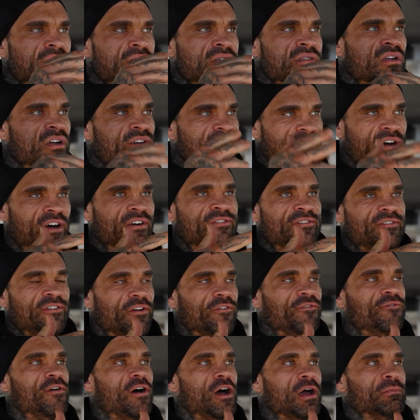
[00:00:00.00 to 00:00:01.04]
have to
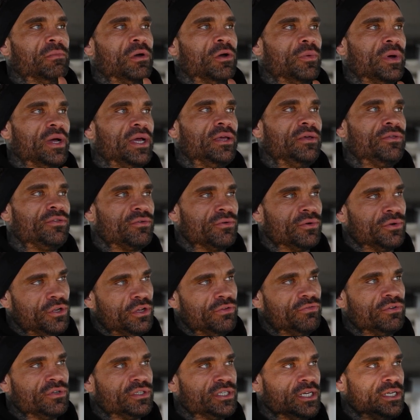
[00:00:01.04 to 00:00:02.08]
find my way through a new
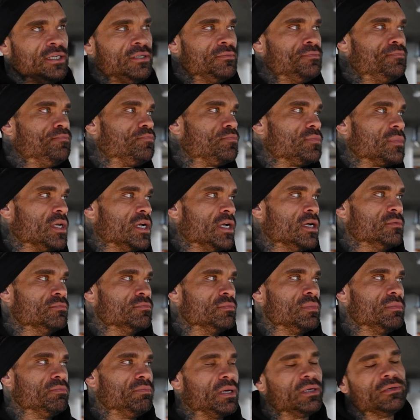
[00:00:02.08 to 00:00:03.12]
routine,
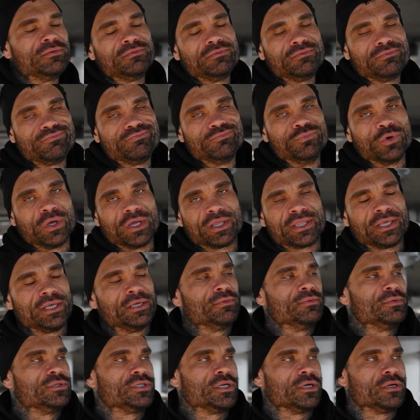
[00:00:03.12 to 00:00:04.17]
but we'll get there.
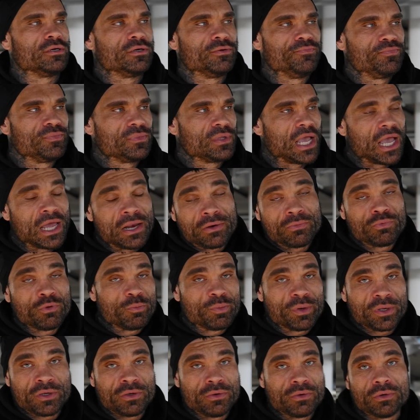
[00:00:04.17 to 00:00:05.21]
So, and we'll
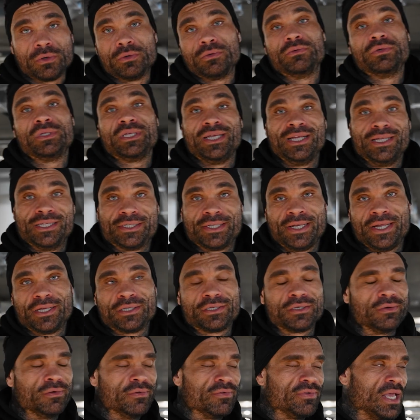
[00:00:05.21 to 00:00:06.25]
bring you all the ins and outs
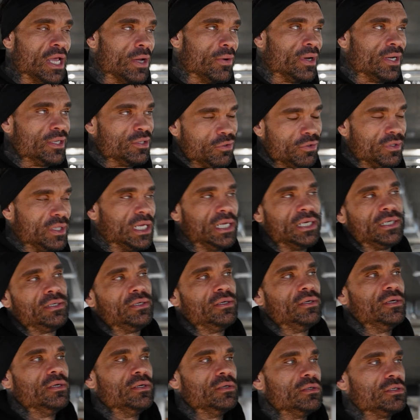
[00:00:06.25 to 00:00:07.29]
of how I do that.
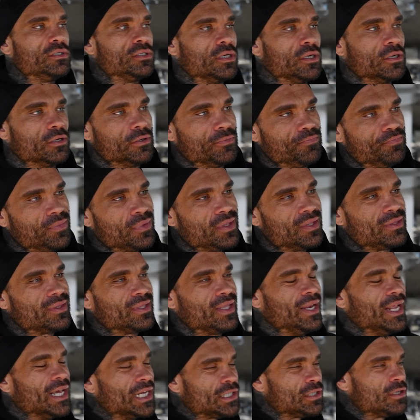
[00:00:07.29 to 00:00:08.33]
So the
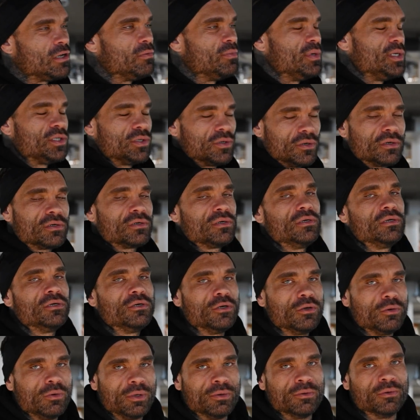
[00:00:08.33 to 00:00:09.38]
next time we talk,
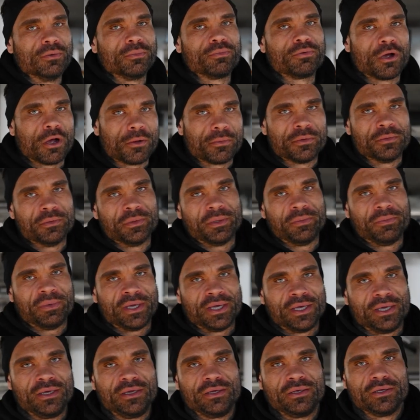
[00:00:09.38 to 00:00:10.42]
we will probably
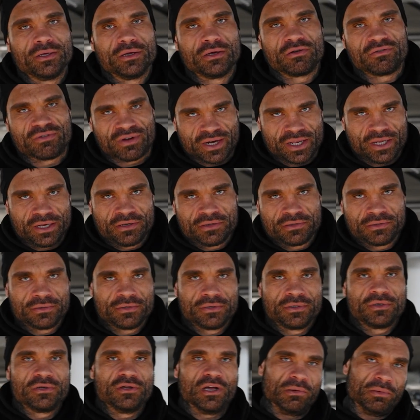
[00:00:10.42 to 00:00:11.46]
be running.
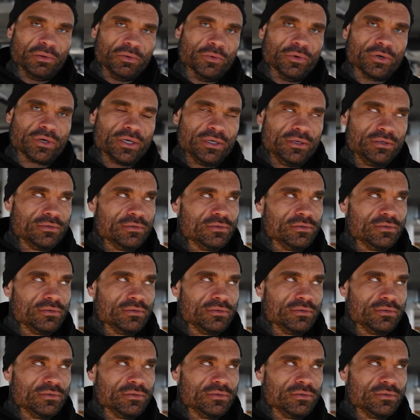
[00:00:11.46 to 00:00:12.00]
I'll be walking,